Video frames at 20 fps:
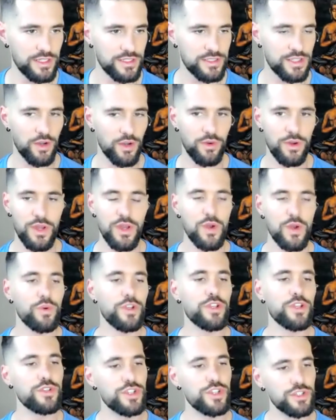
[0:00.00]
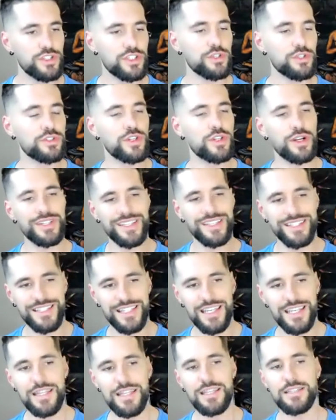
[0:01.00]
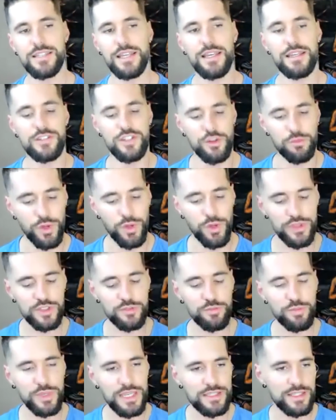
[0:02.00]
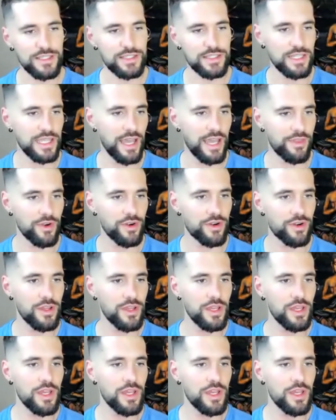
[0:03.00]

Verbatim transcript: So when you just you start to see these things and you put these pieces together,